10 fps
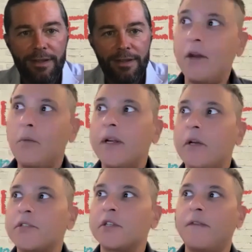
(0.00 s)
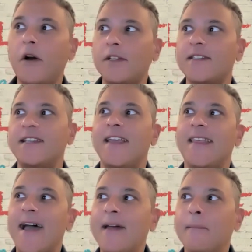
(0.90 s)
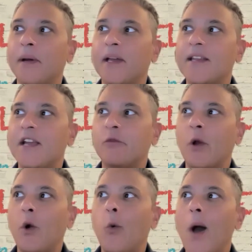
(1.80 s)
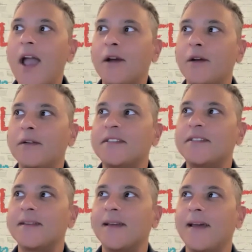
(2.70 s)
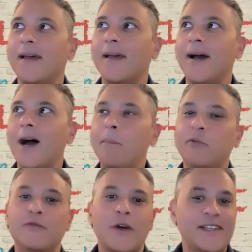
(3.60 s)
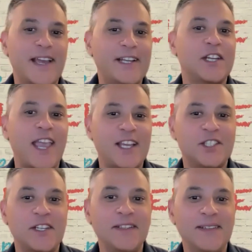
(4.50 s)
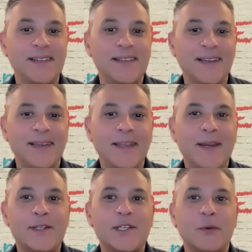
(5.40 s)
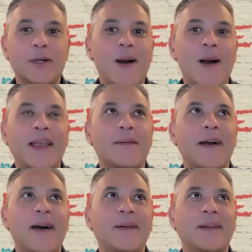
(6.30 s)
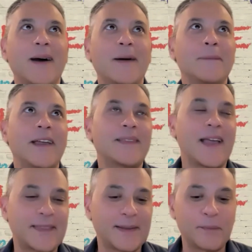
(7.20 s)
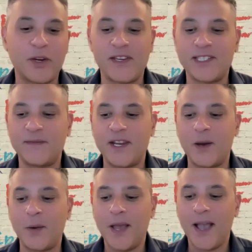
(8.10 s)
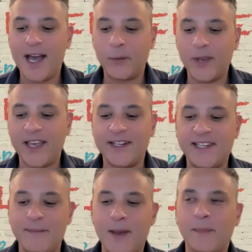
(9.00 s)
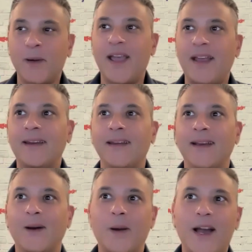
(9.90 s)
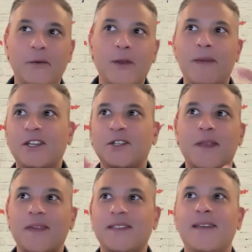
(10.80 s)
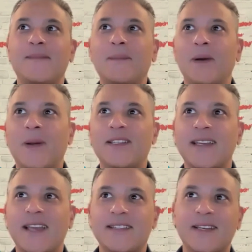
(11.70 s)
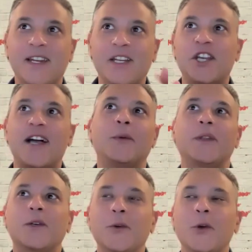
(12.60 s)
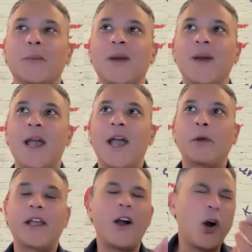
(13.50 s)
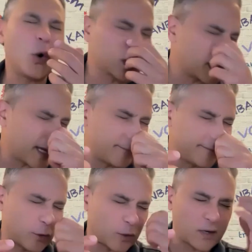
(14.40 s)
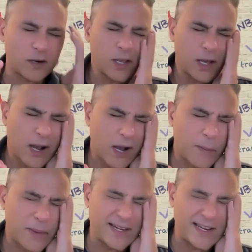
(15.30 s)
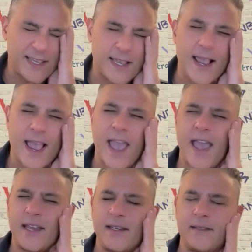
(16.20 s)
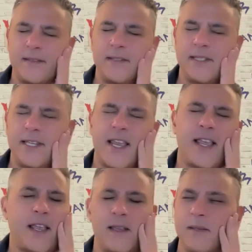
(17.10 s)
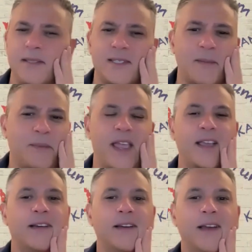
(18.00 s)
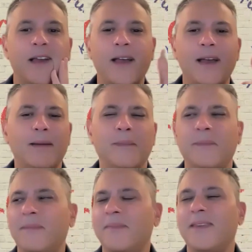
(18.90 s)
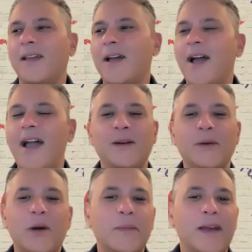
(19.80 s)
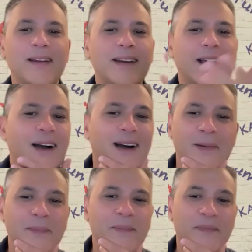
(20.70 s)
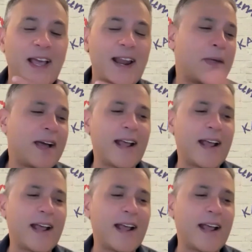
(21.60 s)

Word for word: I don't want to go so far as to say that, but it requires upfront education. You know, so if we're talking about like the previous video, how do we get a team member in, or how do we make sure that the team member is going to gel with the group? And we're like, oh, we're looking for an ENT something. I don't know, man. Yeah. And